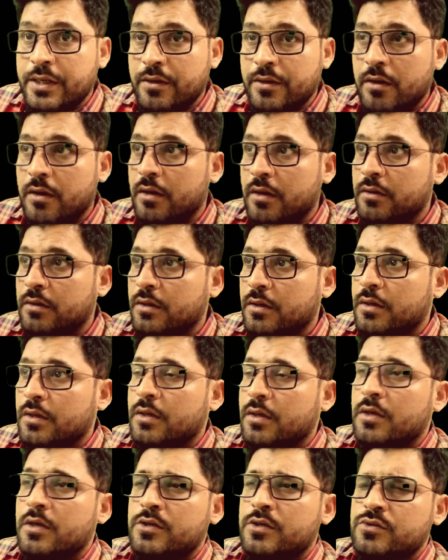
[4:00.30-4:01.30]
on.
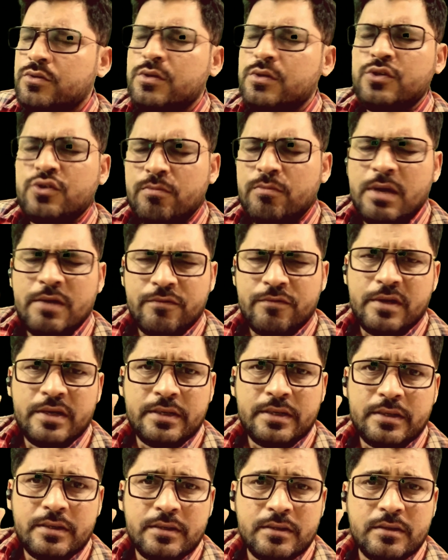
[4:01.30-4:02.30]
So you my
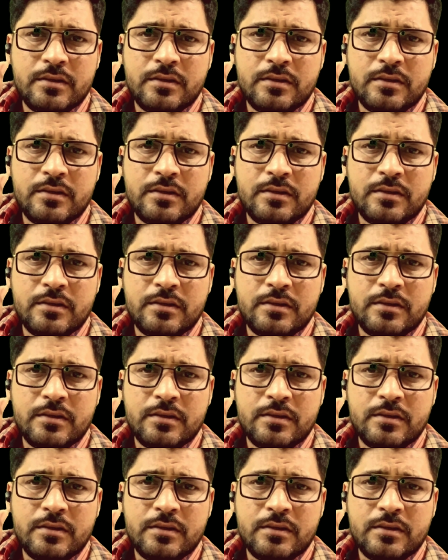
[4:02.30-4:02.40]
friend